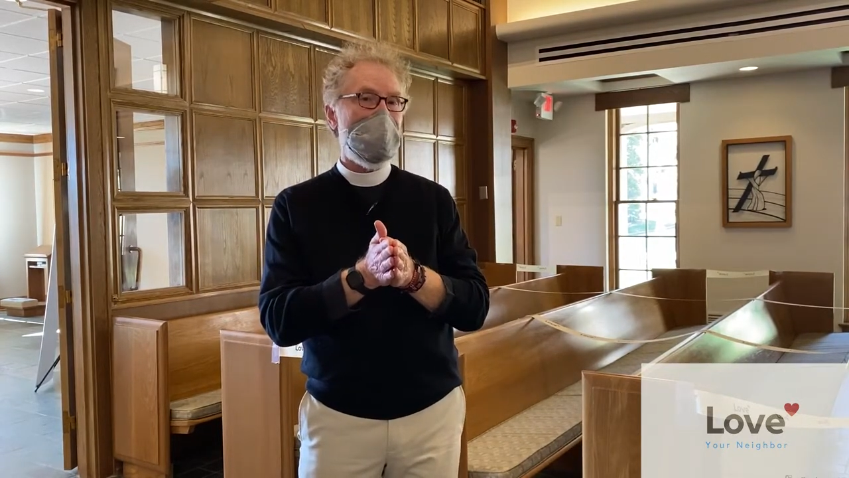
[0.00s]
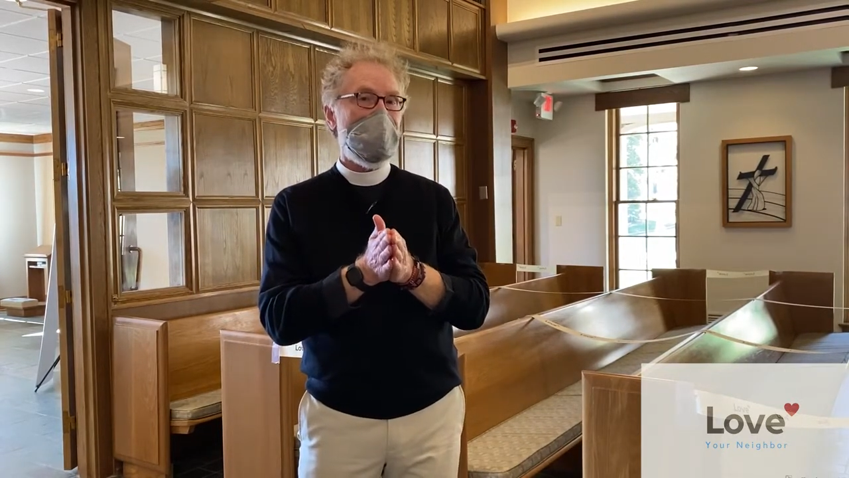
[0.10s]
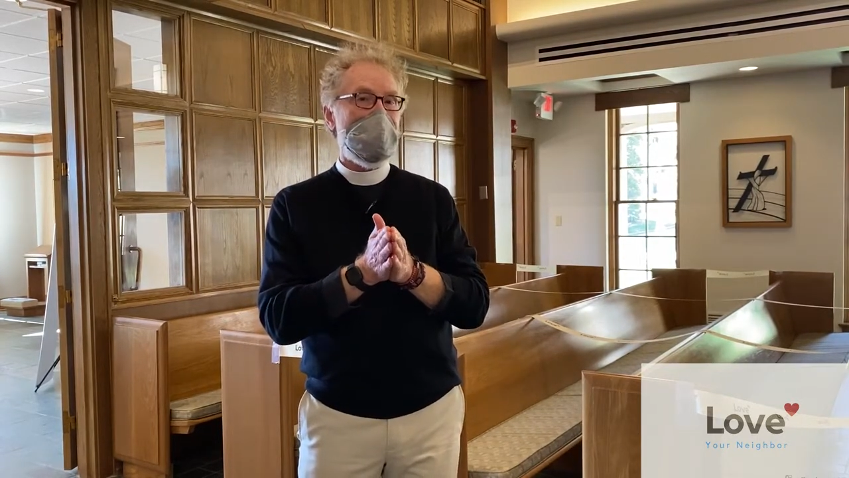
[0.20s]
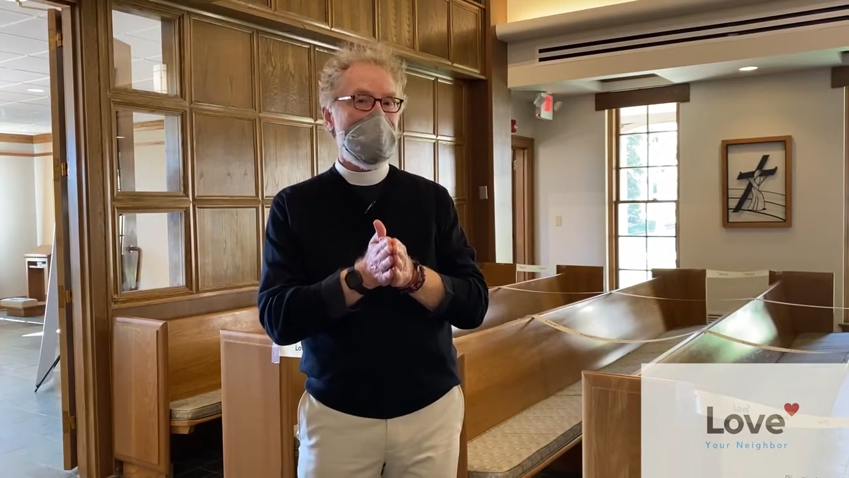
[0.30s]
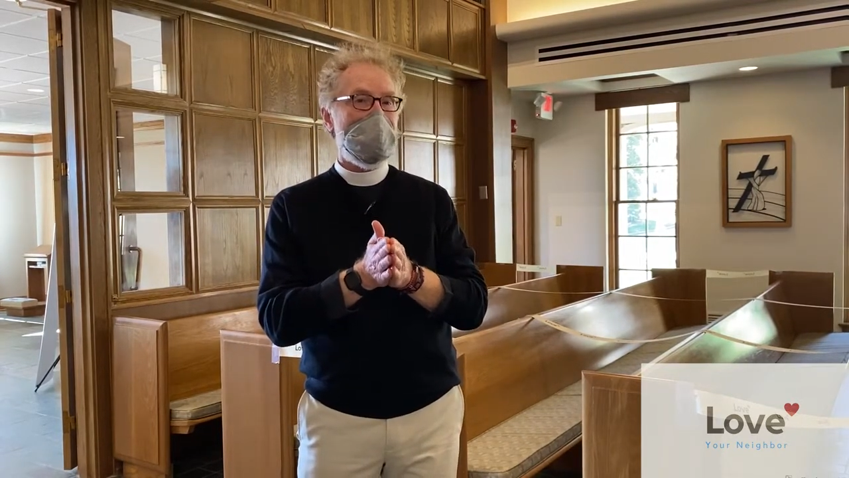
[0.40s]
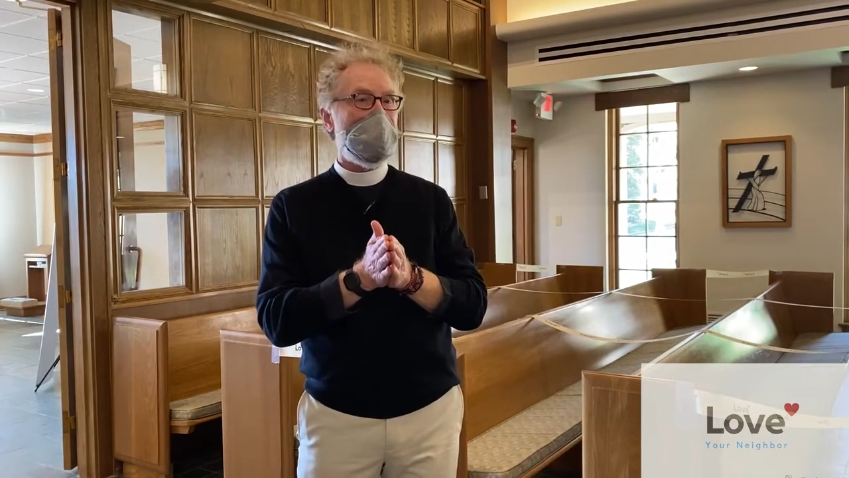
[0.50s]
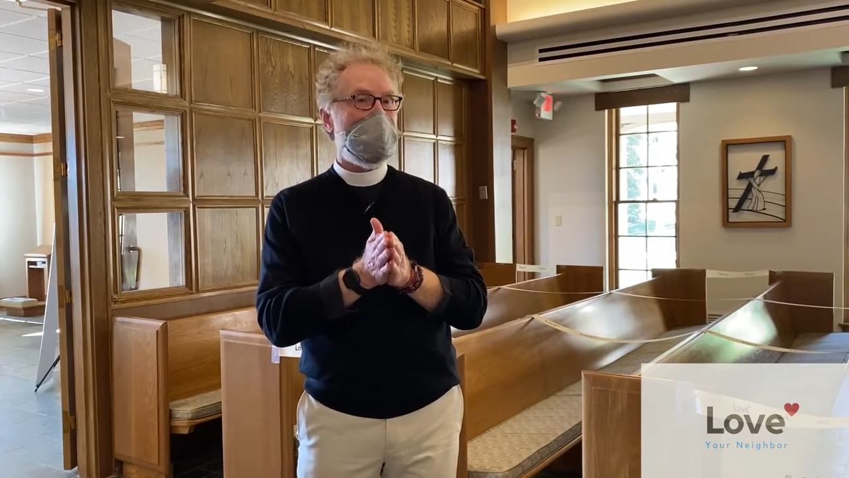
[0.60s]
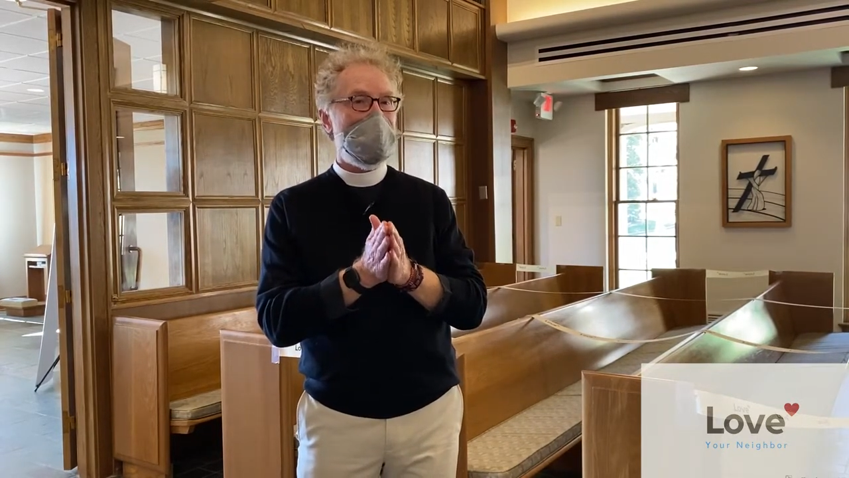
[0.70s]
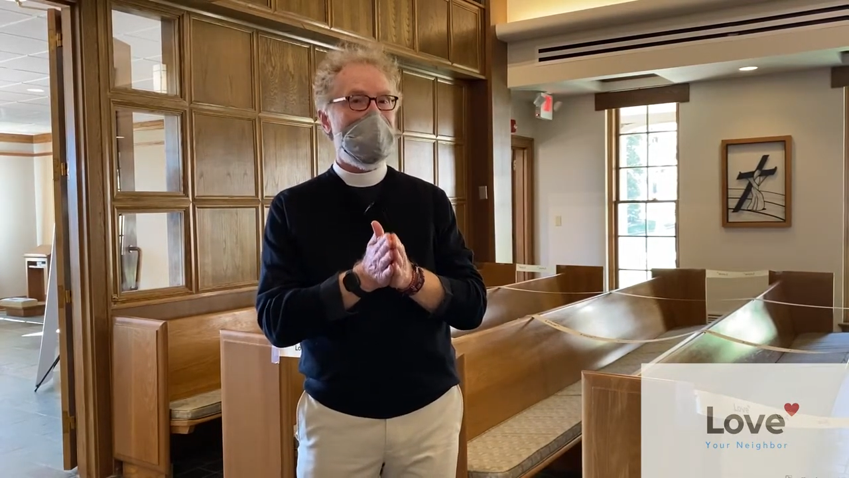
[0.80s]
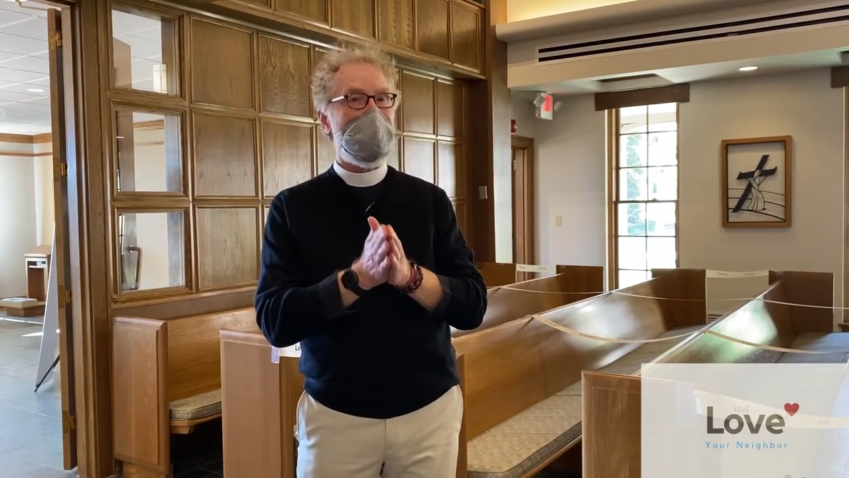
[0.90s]
you will come
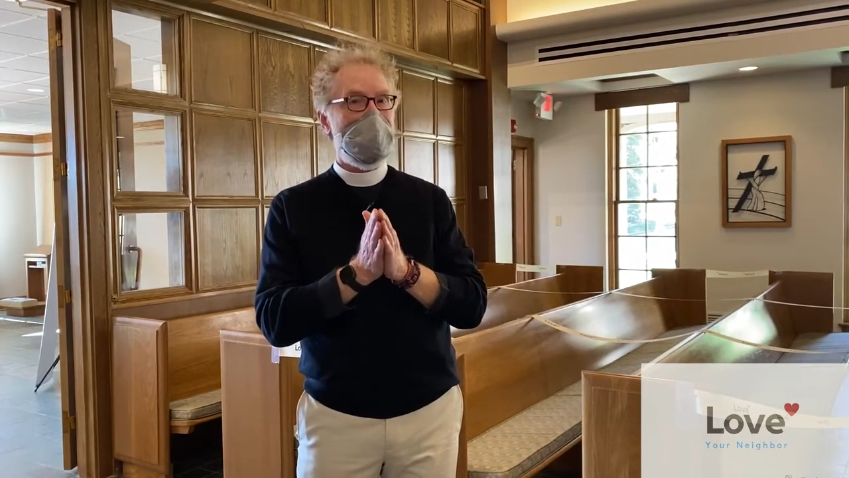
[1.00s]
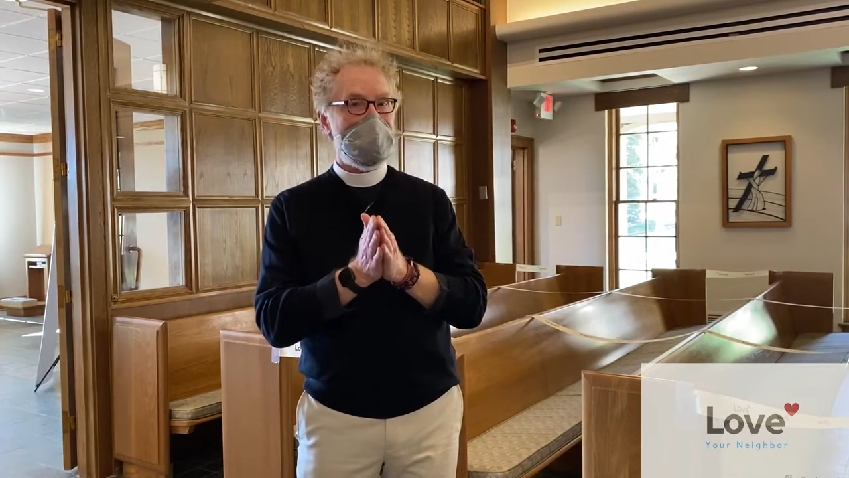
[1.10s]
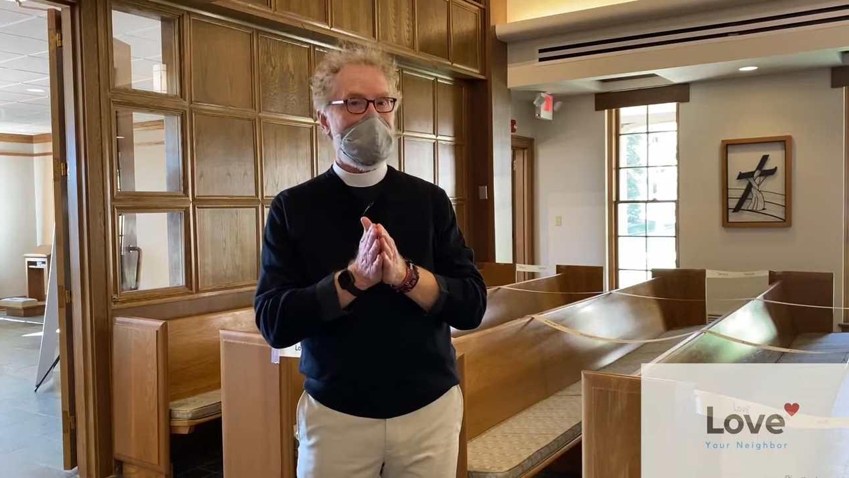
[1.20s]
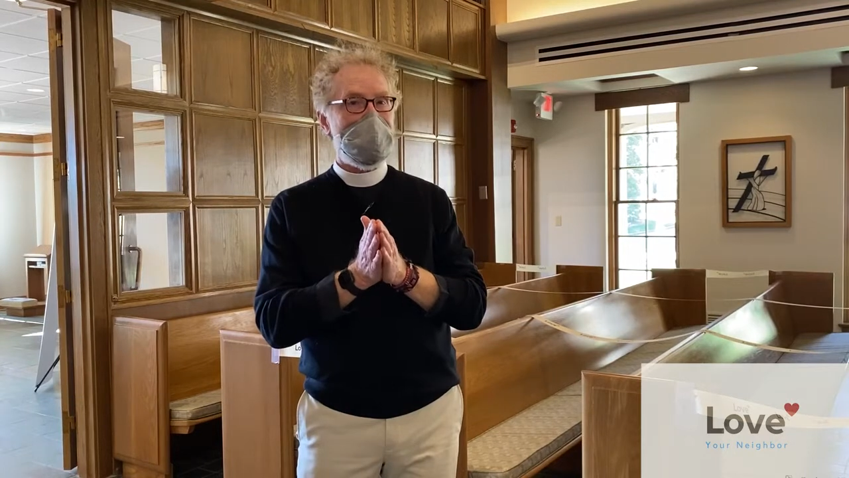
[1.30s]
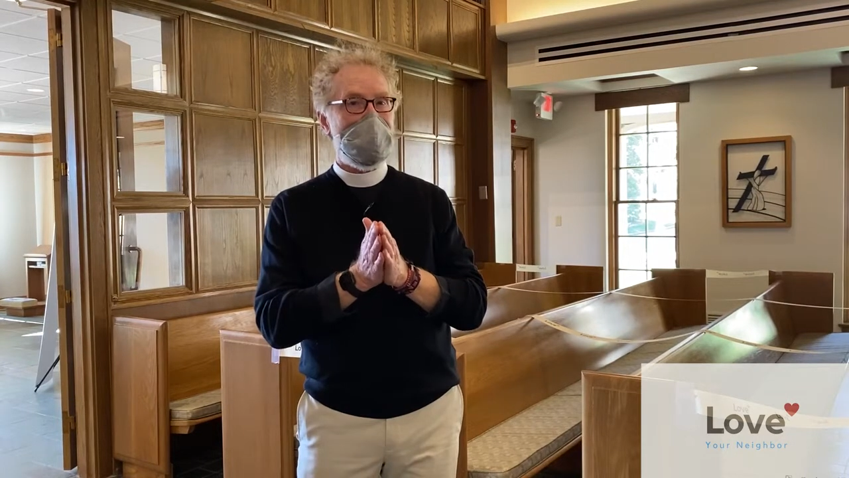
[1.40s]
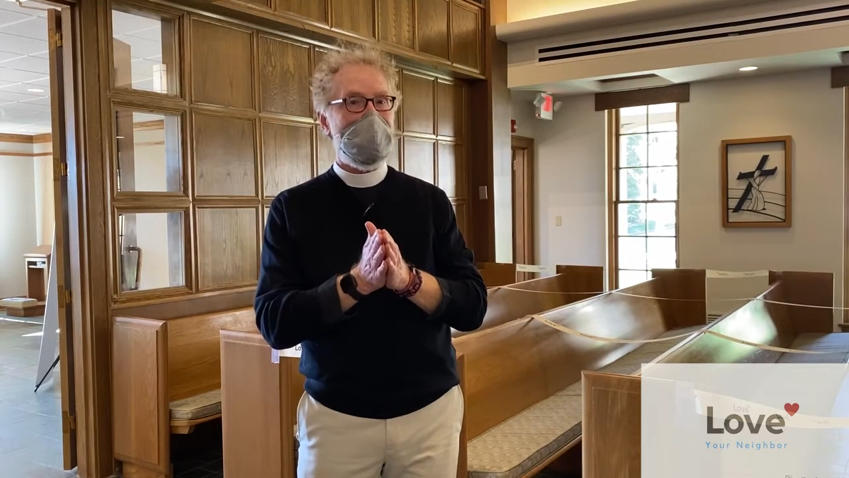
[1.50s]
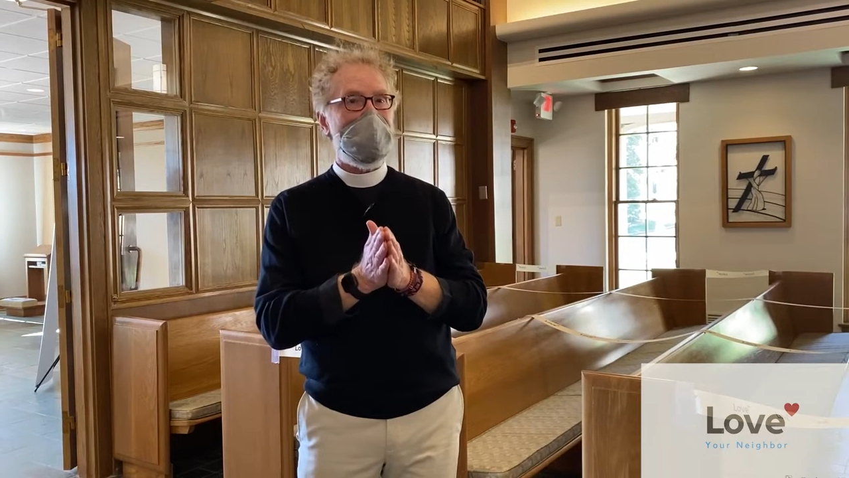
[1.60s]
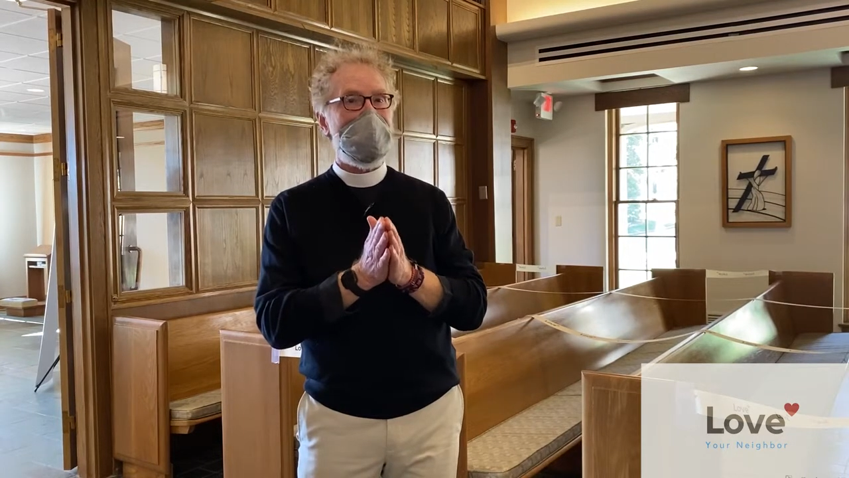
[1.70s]
in, as I said,